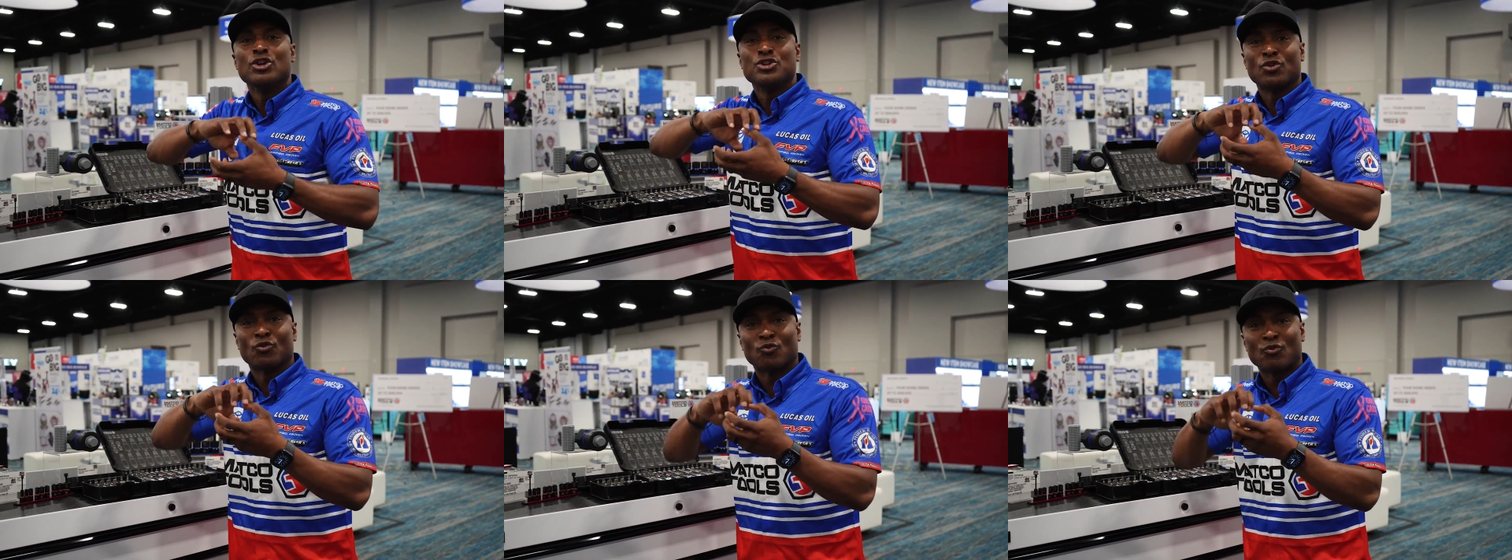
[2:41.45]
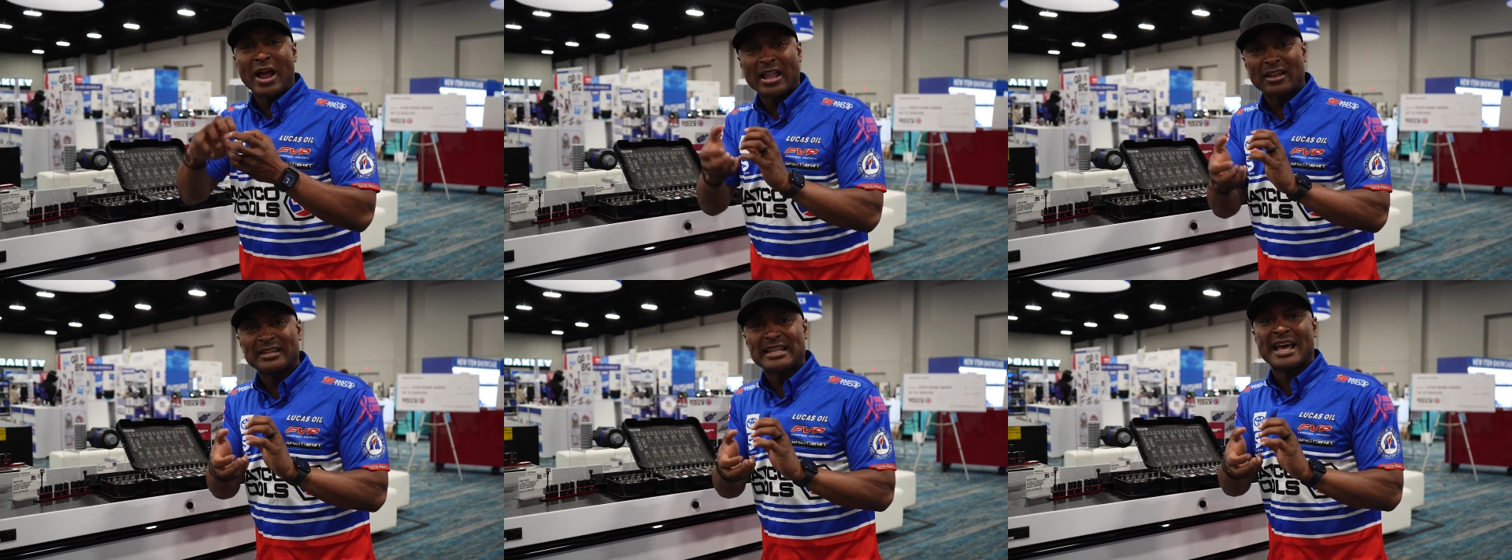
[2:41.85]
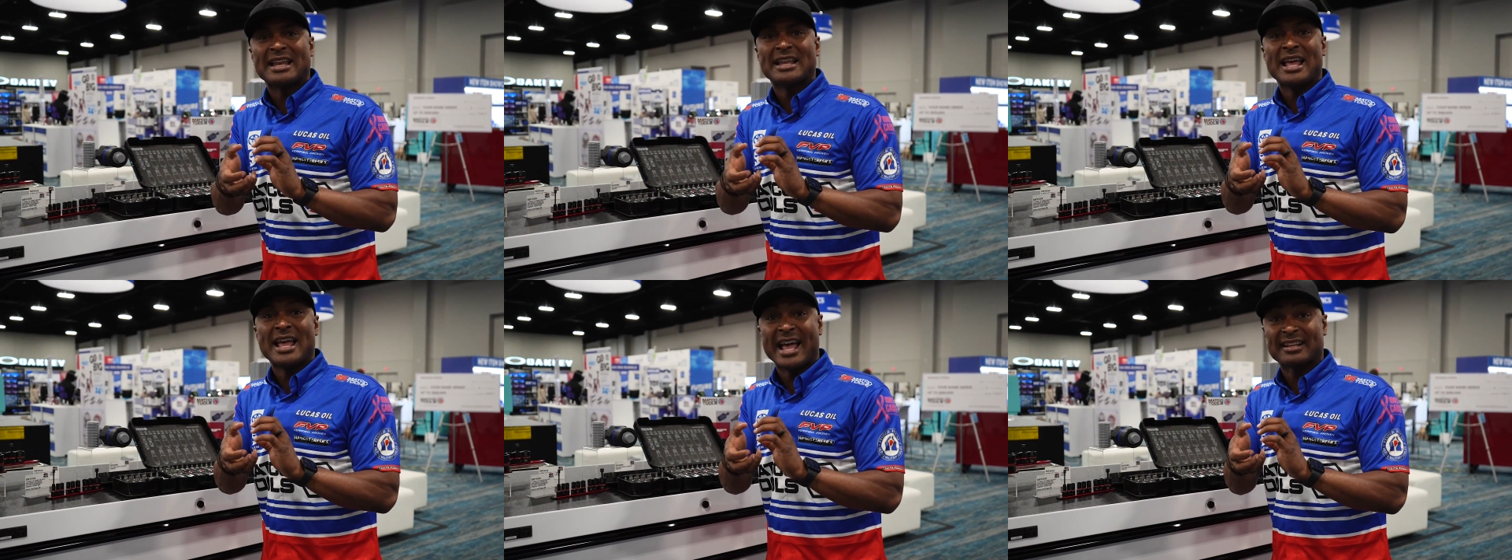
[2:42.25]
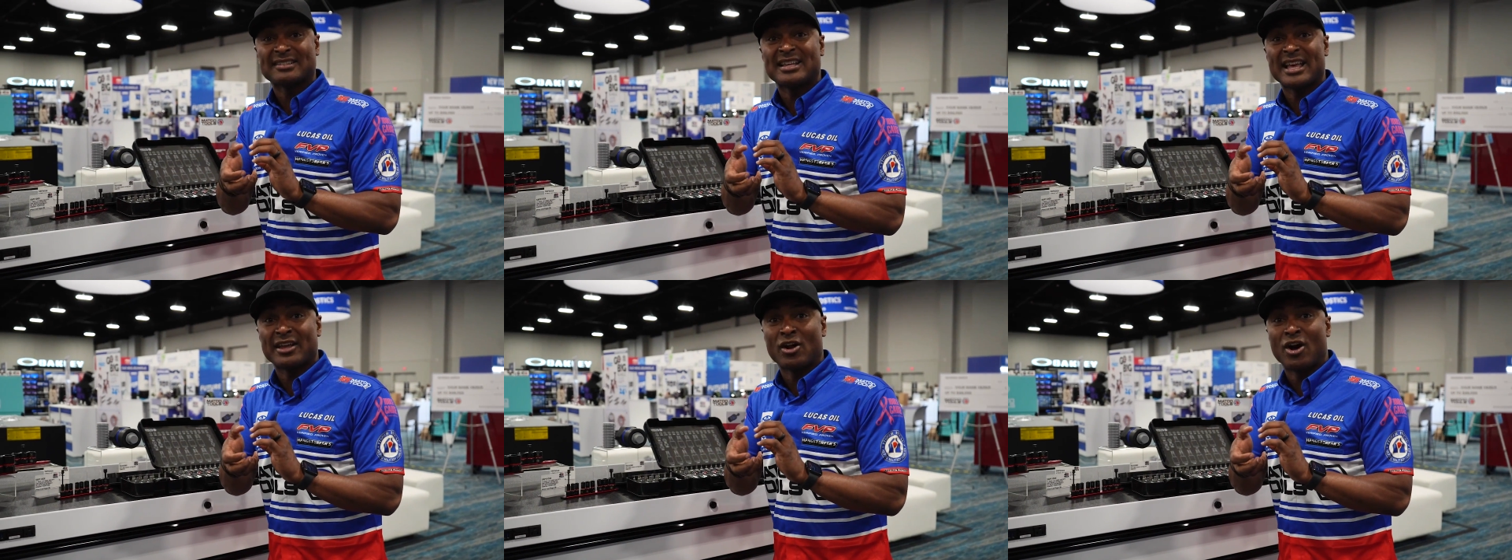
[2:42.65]
you rounded that
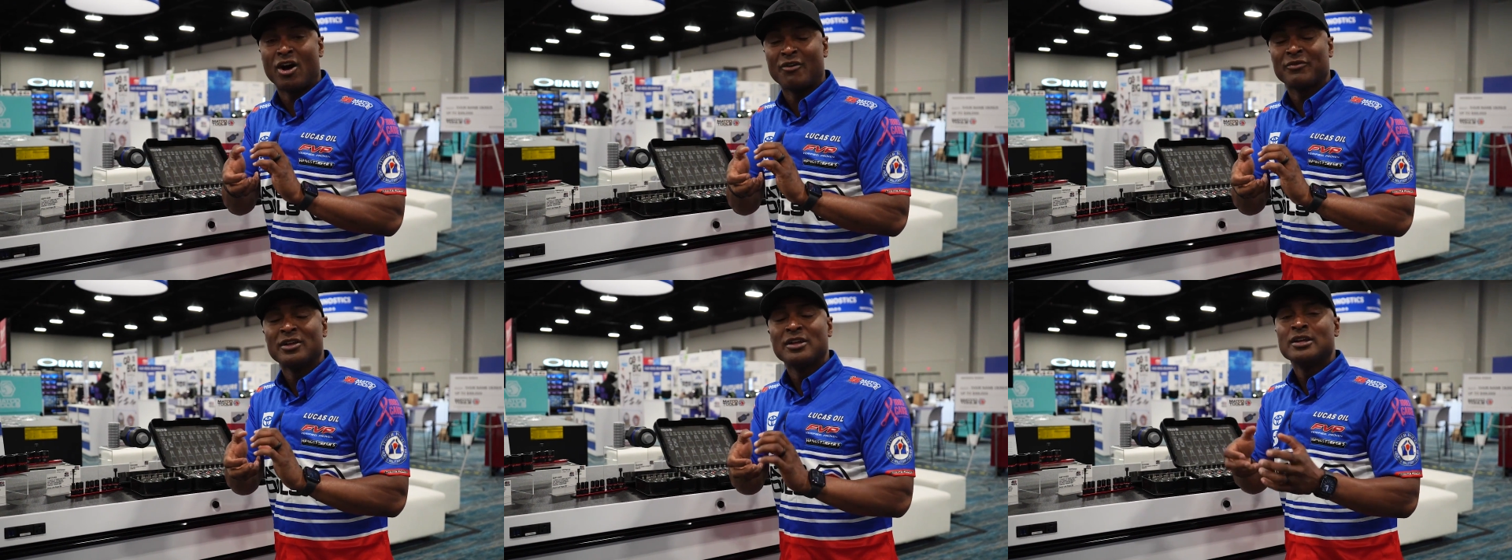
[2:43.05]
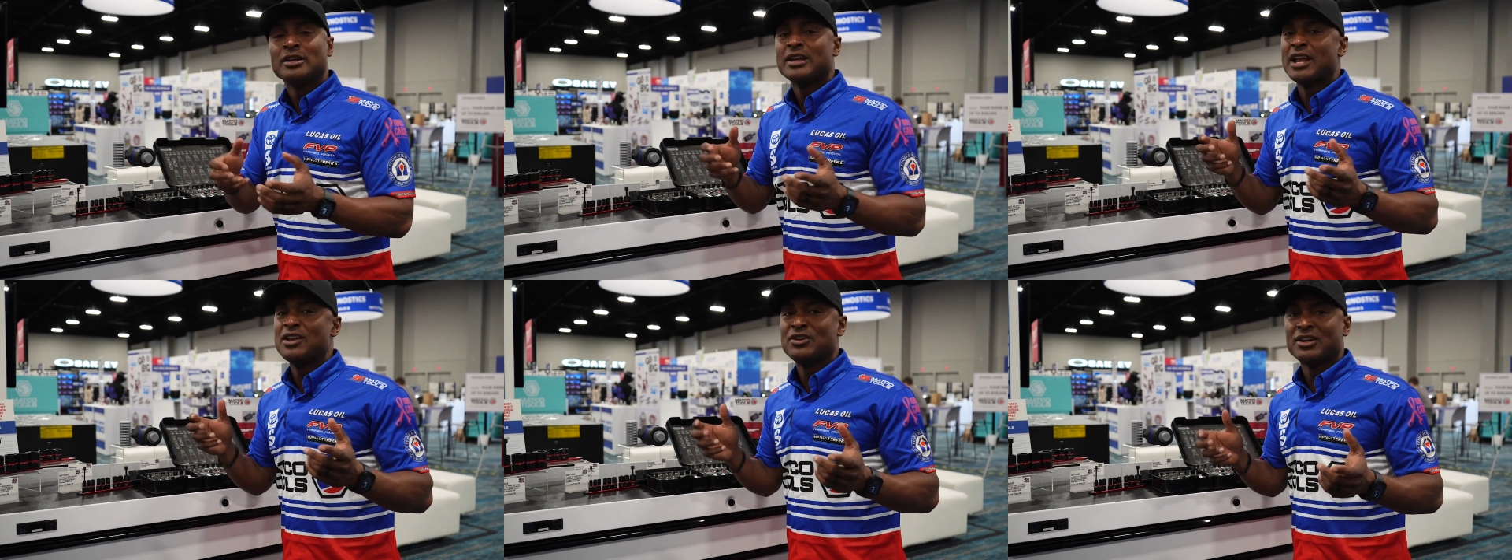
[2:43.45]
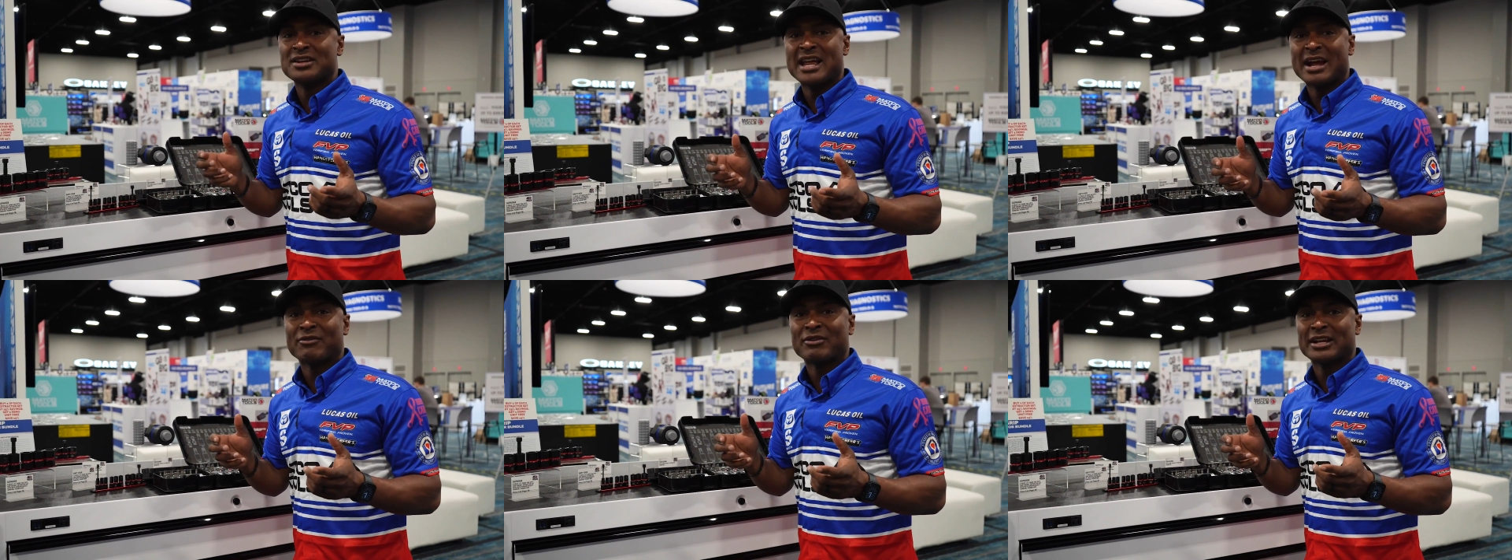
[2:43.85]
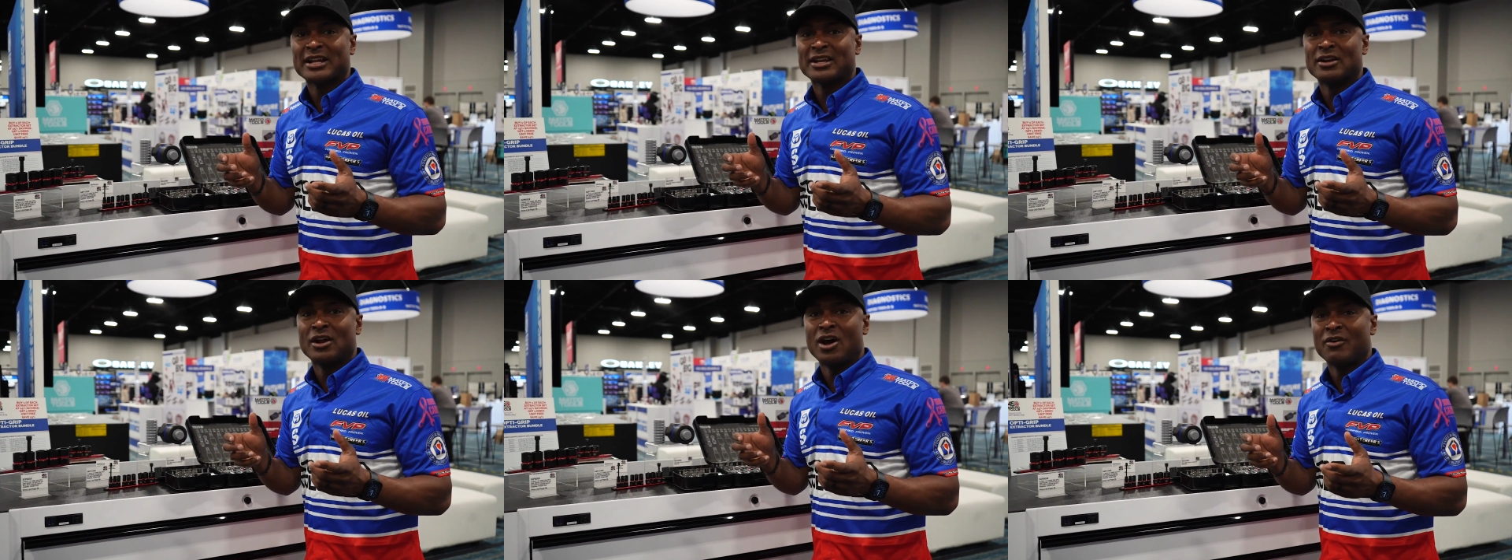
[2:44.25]
hex head off and you can never
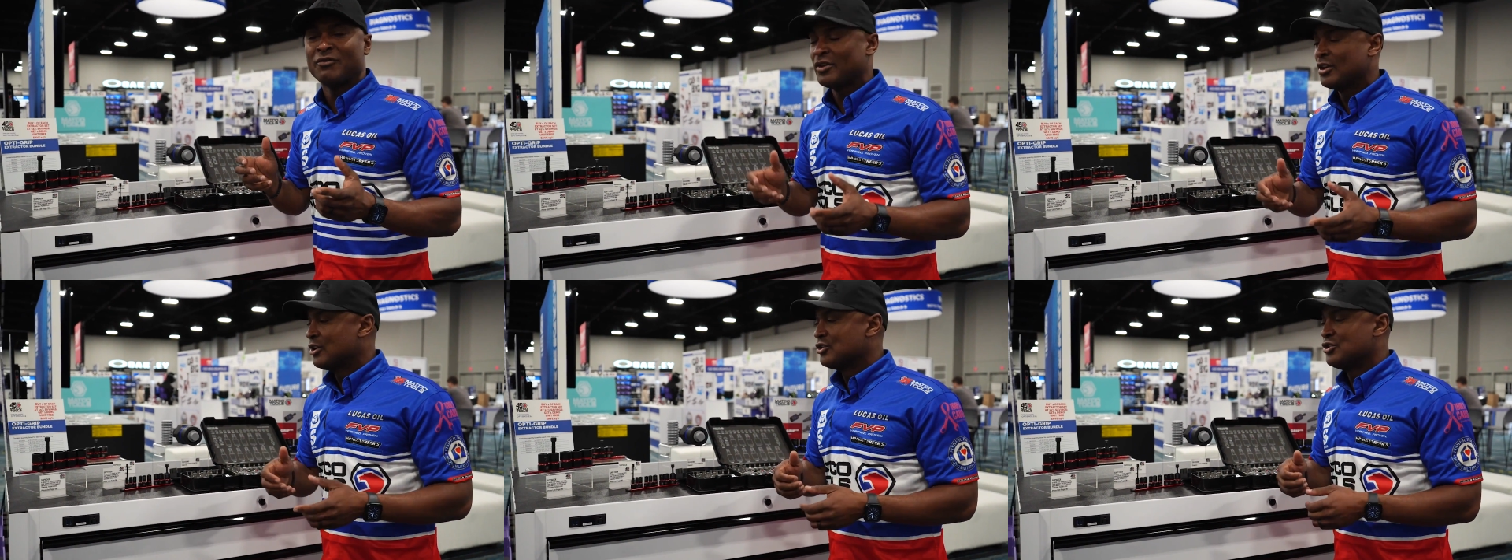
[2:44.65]
get it off?